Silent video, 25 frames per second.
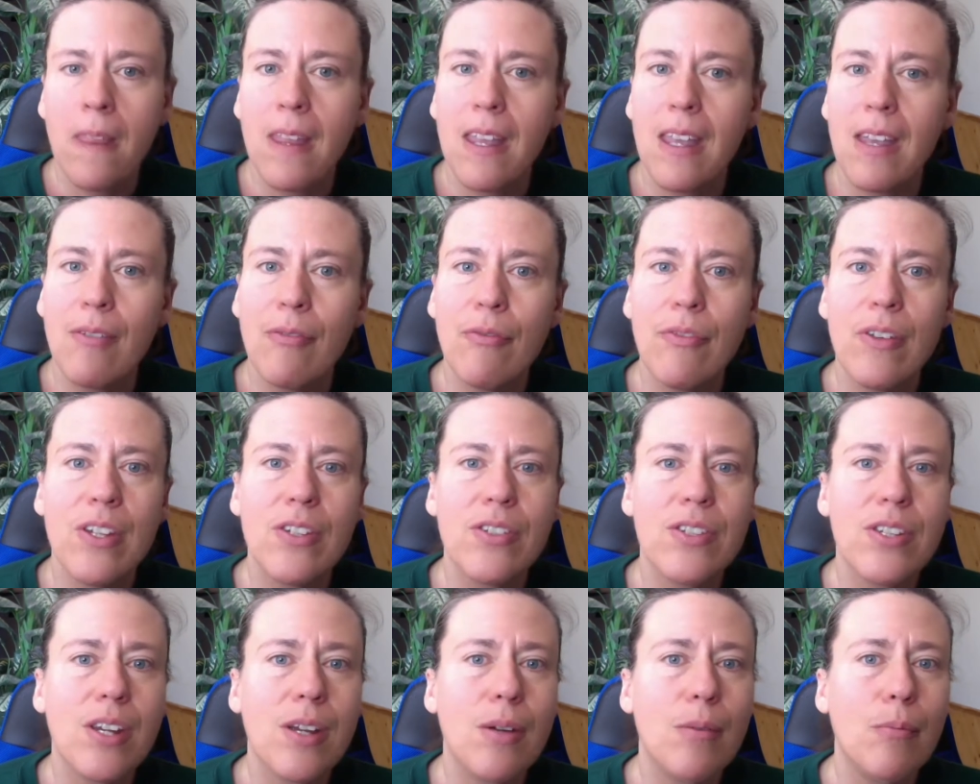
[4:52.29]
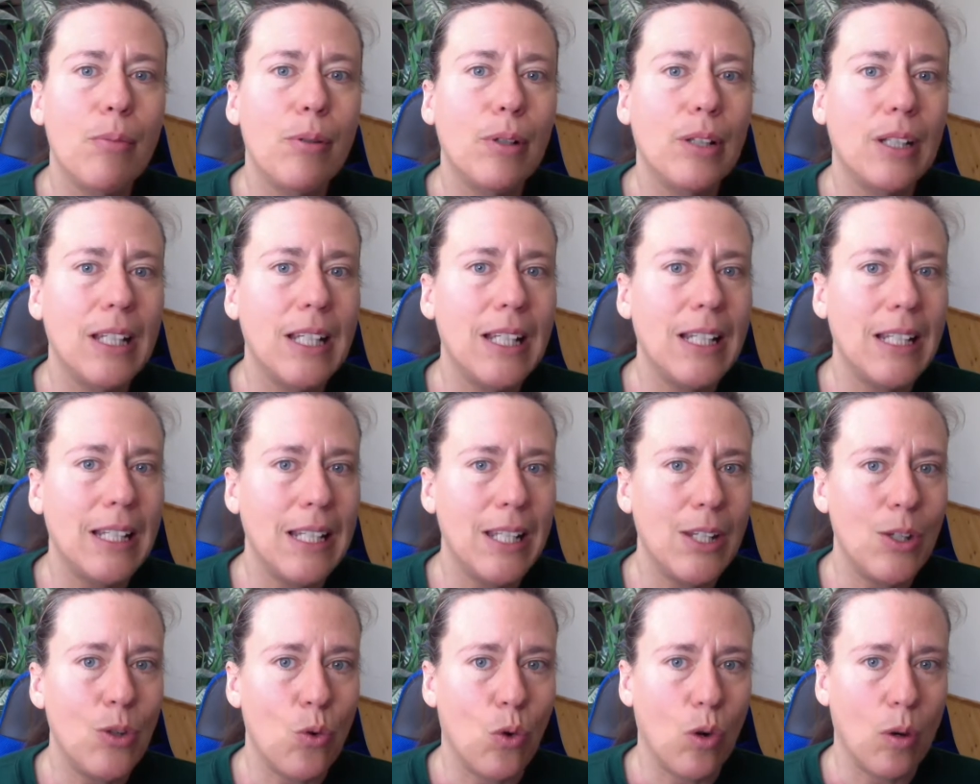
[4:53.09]
It feels
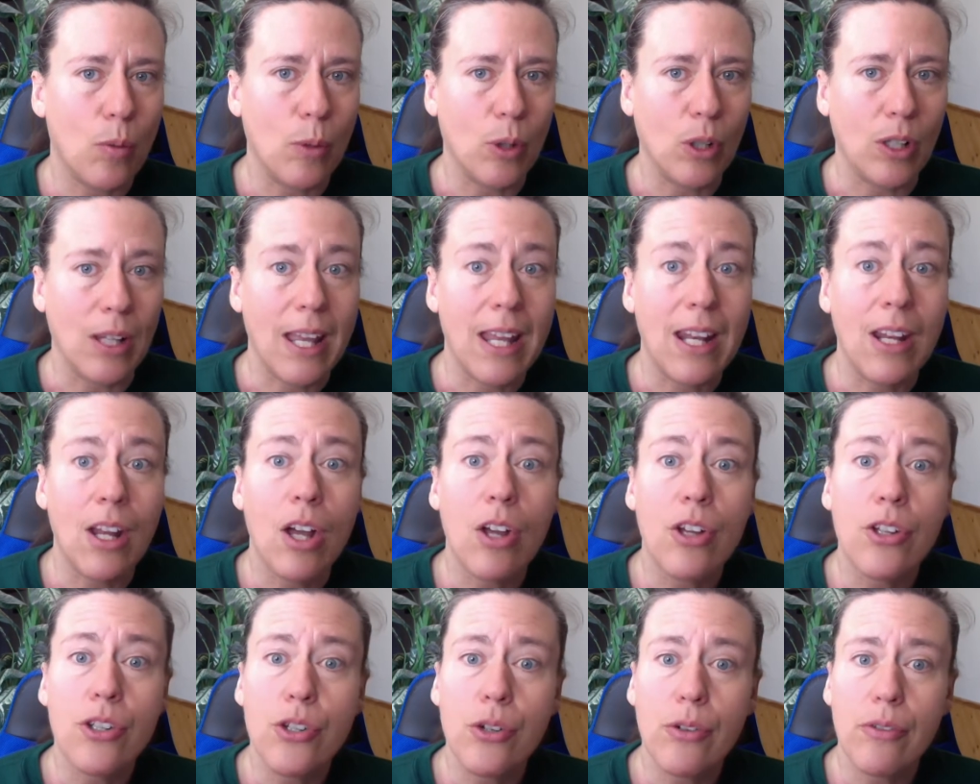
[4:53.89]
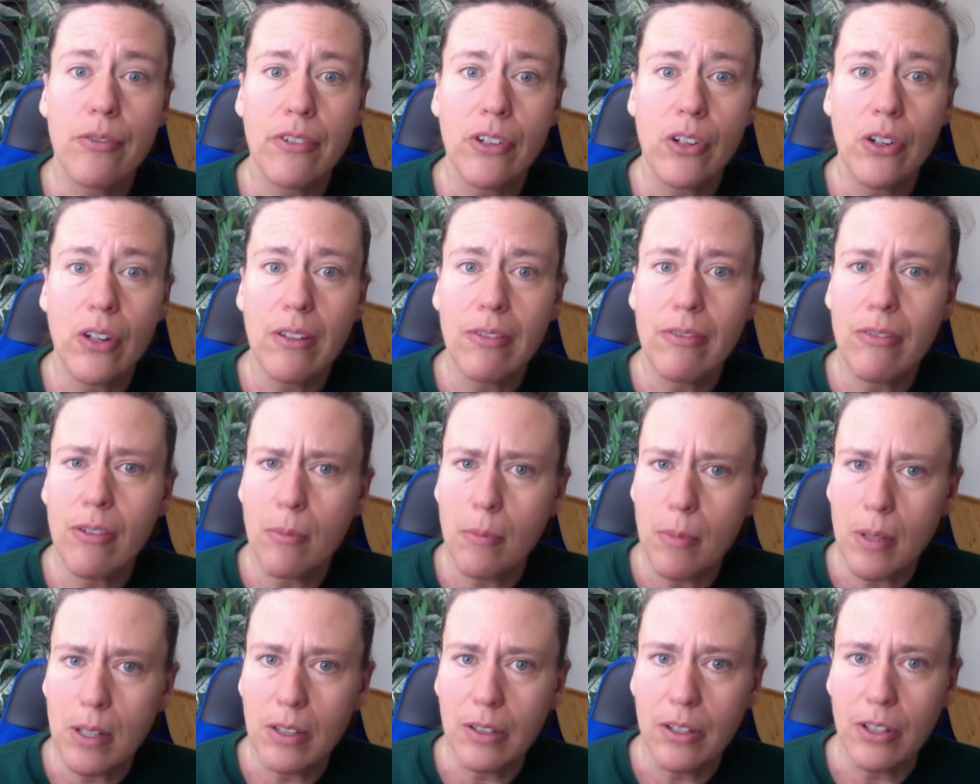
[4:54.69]
completely normal and also very
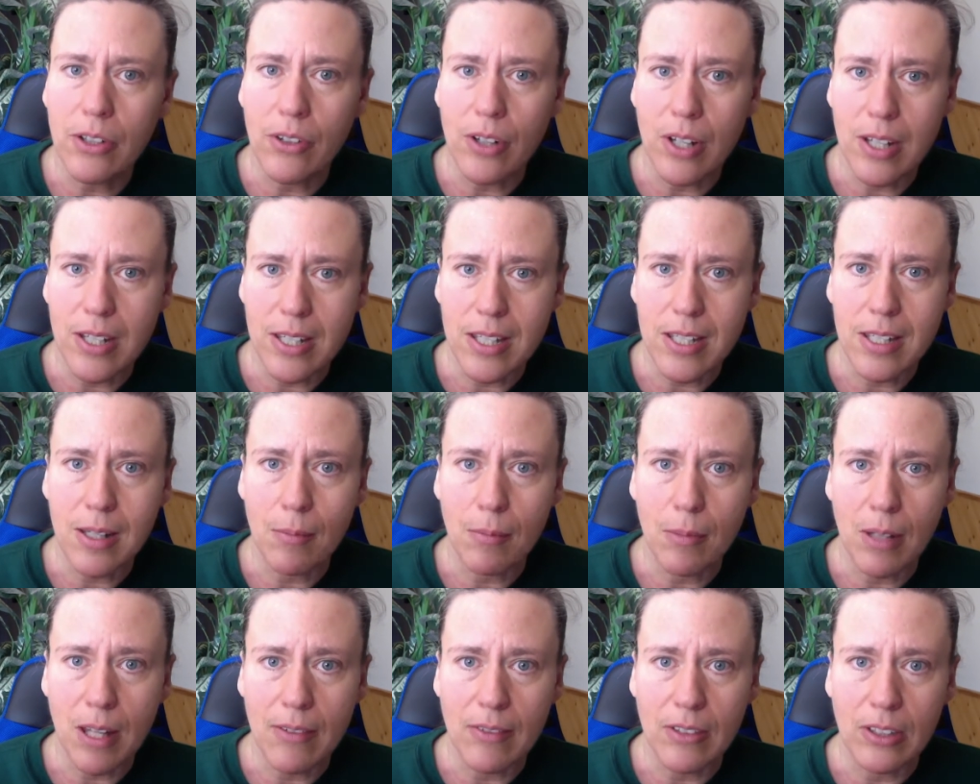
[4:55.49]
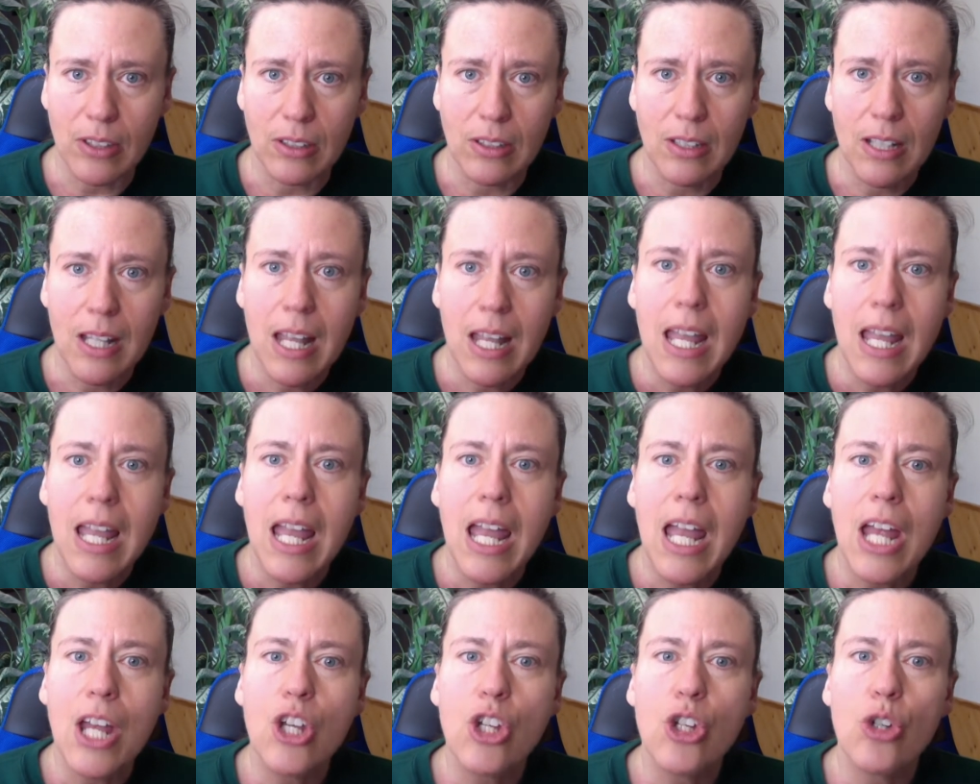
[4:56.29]
familiar on some level.
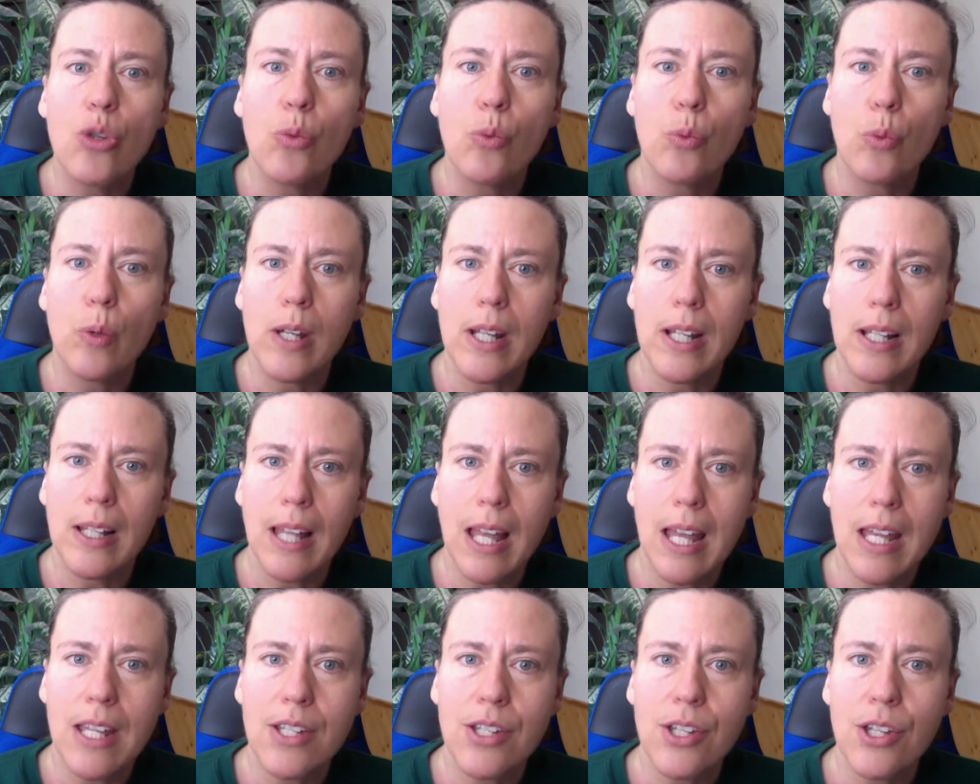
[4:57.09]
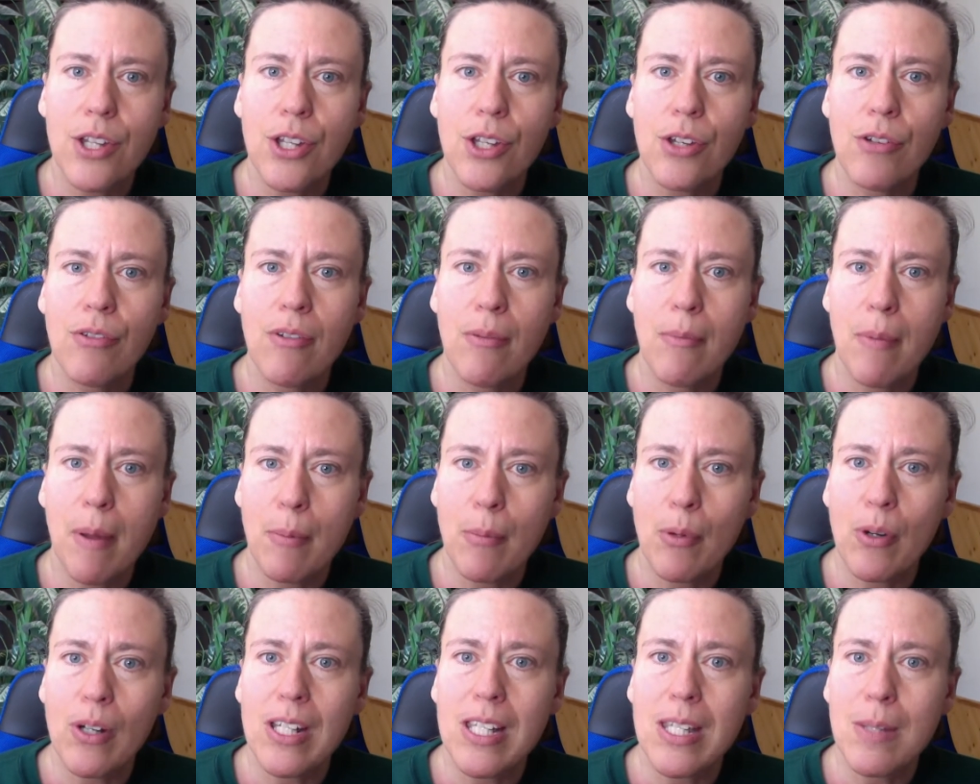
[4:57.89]
And you realize that you
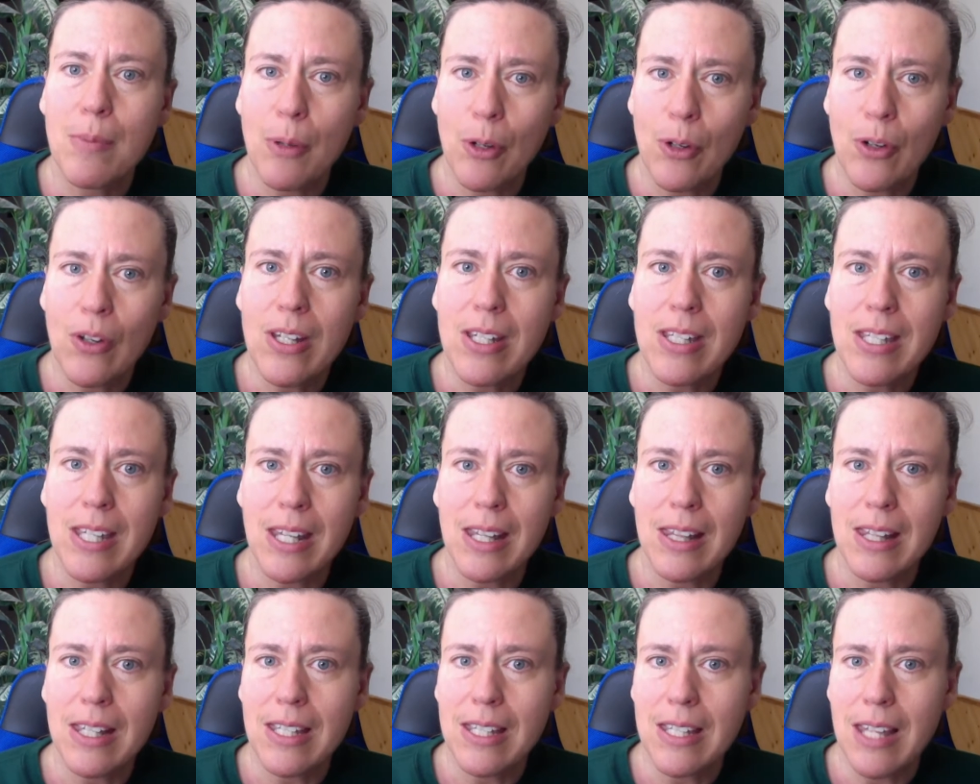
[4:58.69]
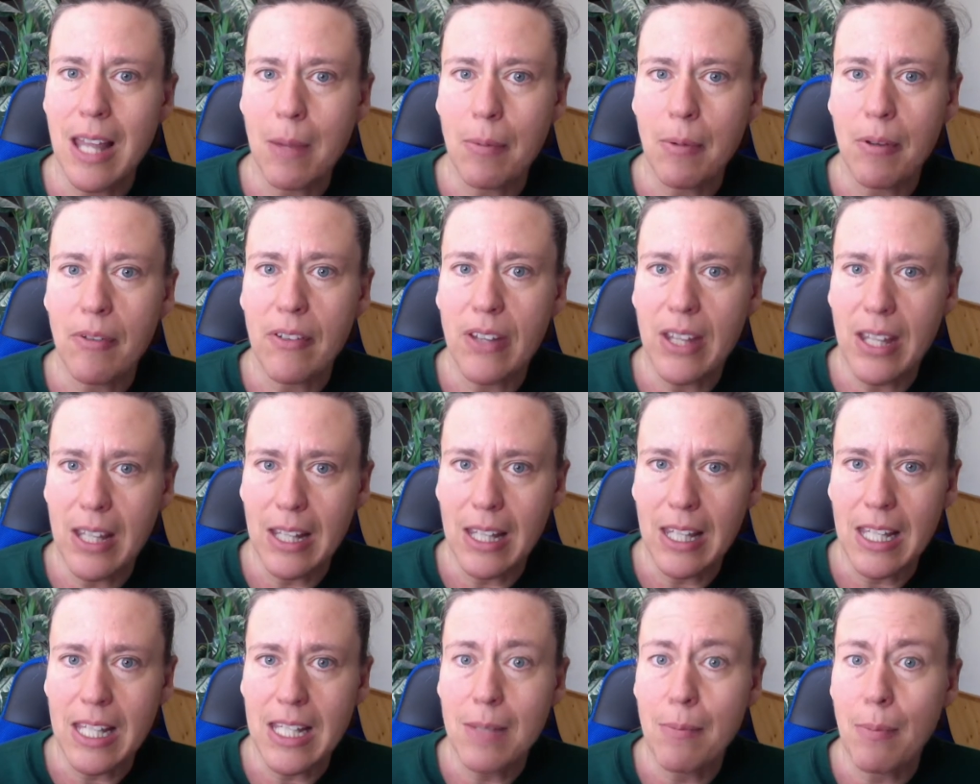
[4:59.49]
remember experiencing this type of
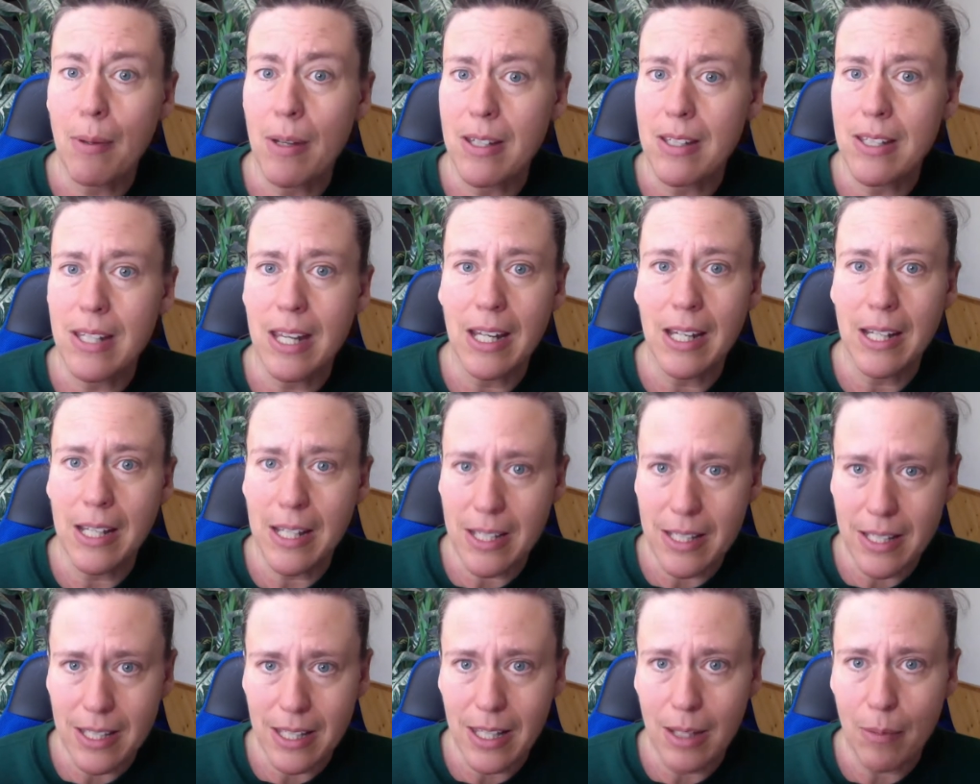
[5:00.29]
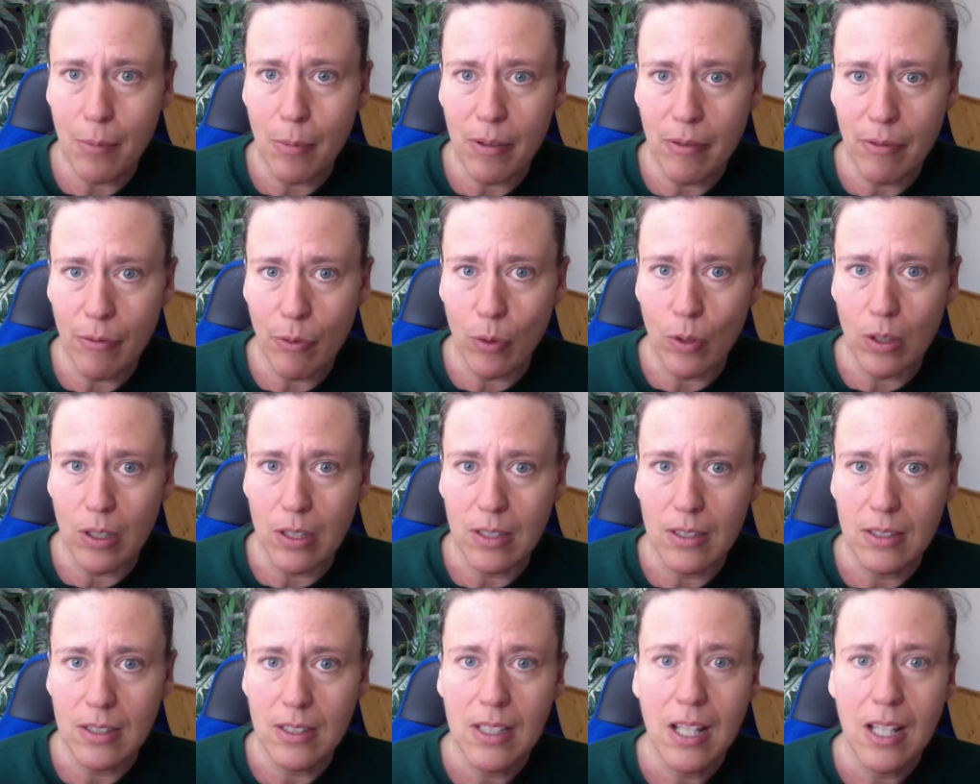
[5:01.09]
healing spontaneously before.